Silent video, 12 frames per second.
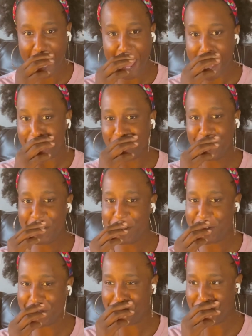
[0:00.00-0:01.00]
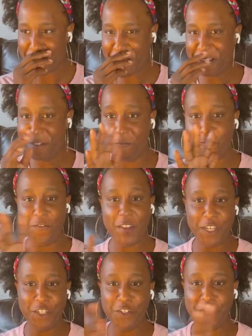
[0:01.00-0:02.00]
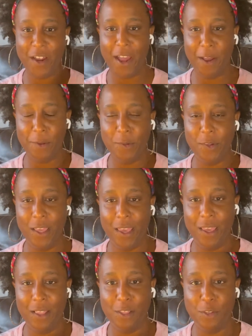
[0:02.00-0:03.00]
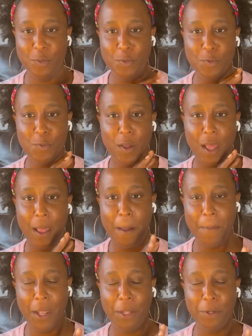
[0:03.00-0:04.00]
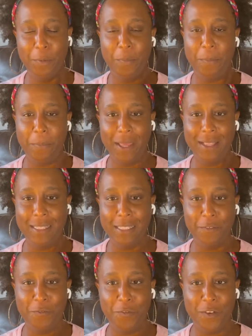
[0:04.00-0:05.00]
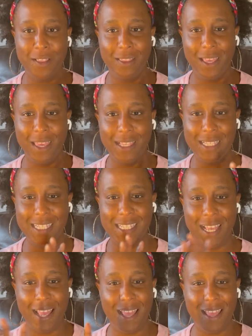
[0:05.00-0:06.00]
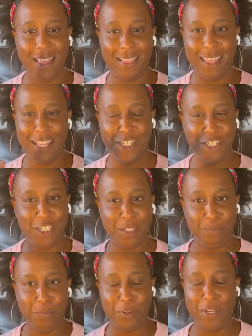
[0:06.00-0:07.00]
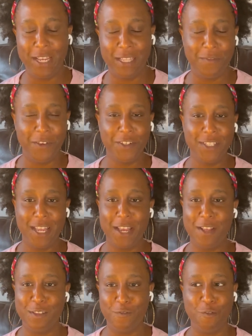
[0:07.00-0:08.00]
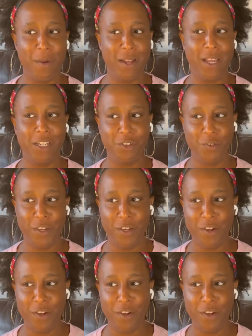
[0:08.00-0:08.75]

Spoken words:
so I'm trying to venture out and do a little bit different things than just protective hairstyles for my natural hair,